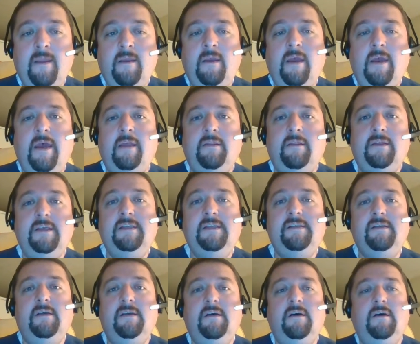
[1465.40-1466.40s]
And
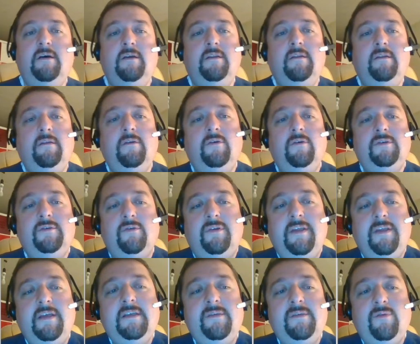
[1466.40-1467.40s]
those two
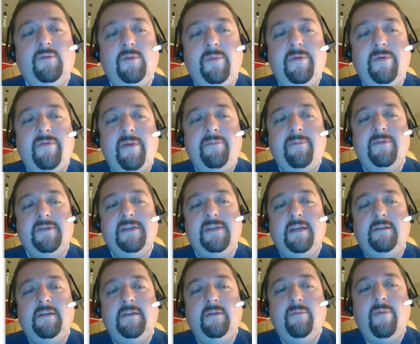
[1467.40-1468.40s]
things would be
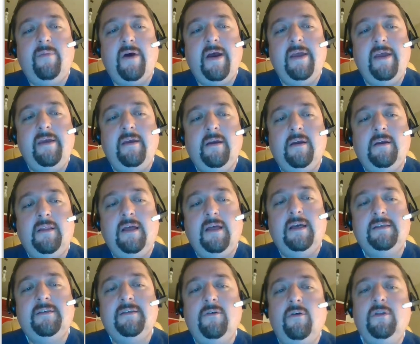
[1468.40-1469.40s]
represented by a
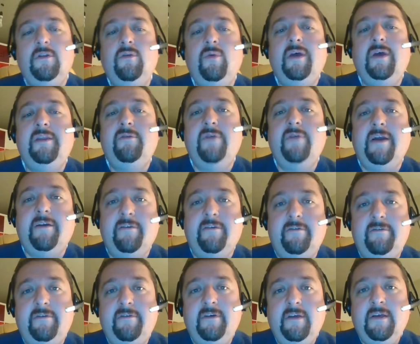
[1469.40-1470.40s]
class called weather
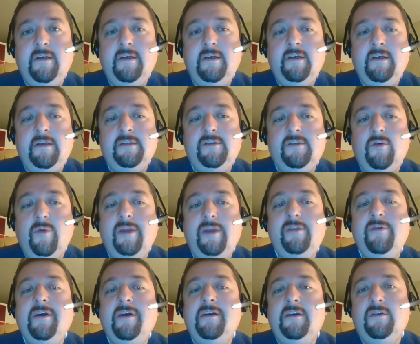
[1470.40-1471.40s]
record. So
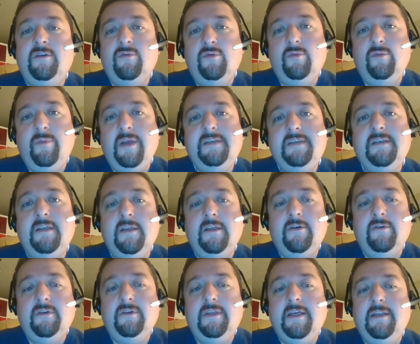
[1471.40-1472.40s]
weather record would basically
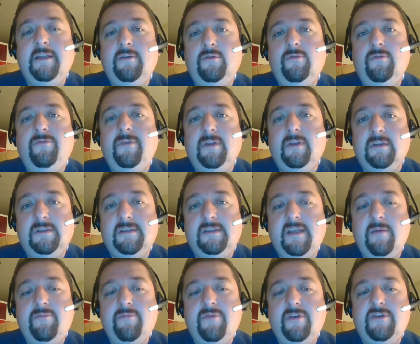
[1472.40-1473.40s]
contain two fields,
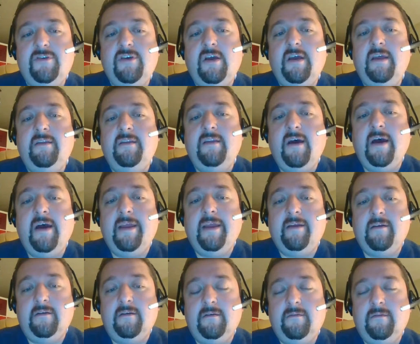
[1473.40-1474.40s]
temperature and icon.